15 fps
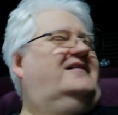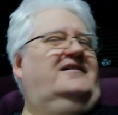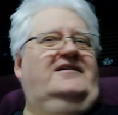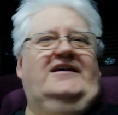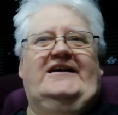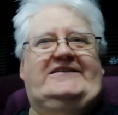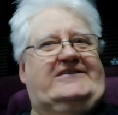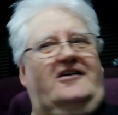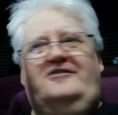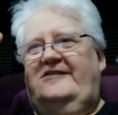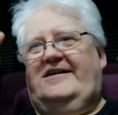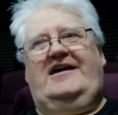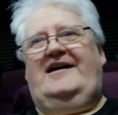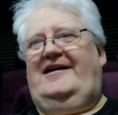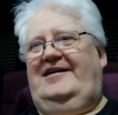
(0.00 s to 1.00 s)
That's
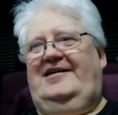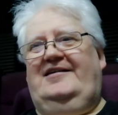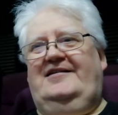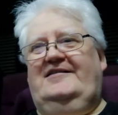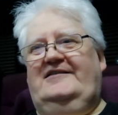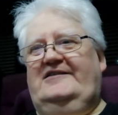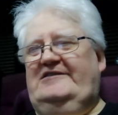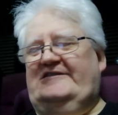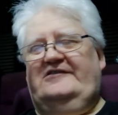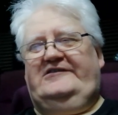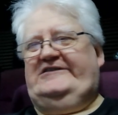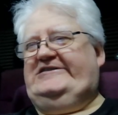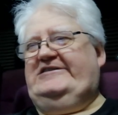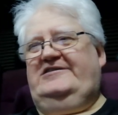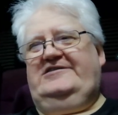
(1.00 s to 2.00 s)
okay as long
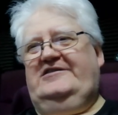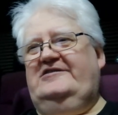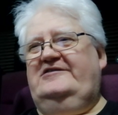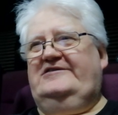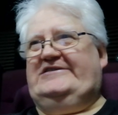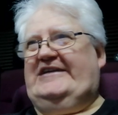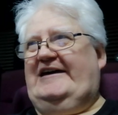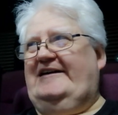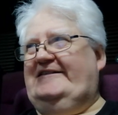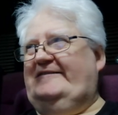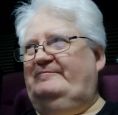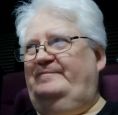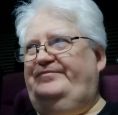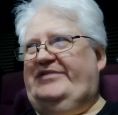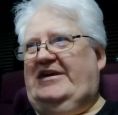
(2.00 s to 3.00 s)
as you use that
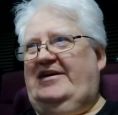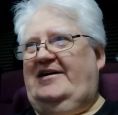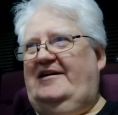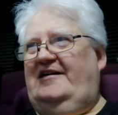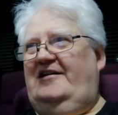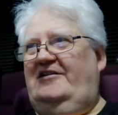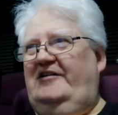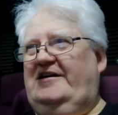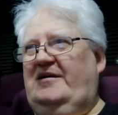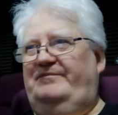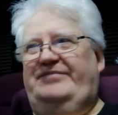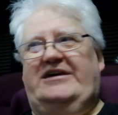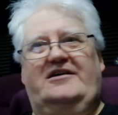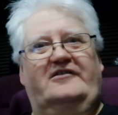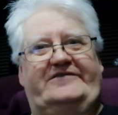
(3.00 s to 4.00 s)
PL, uh, like a
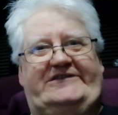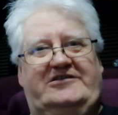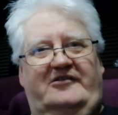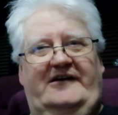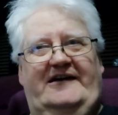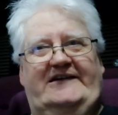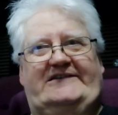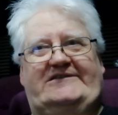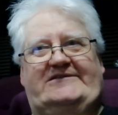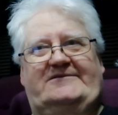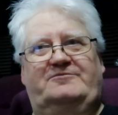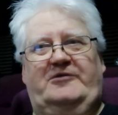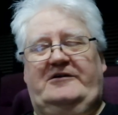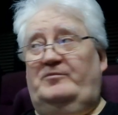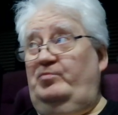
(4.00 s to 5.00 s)

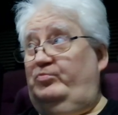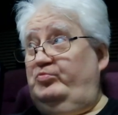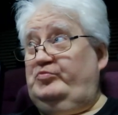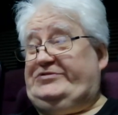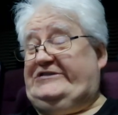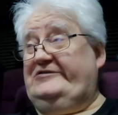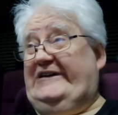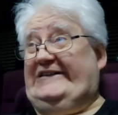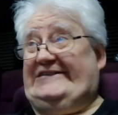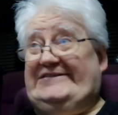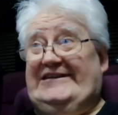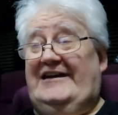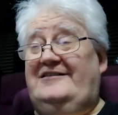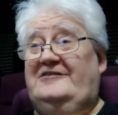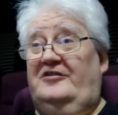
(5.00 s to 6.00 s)
PL2X to
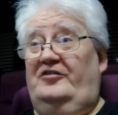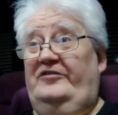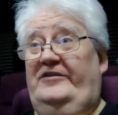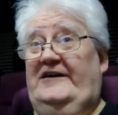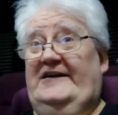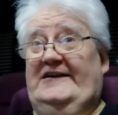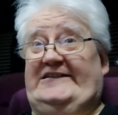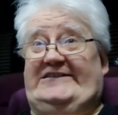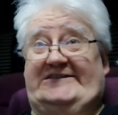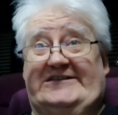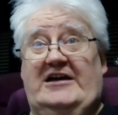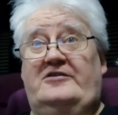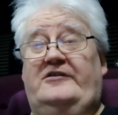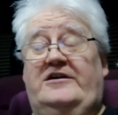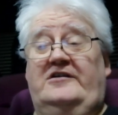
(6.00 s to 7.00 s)
extend on the uh,
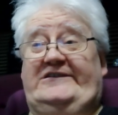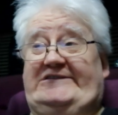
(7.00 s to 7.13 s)
stereo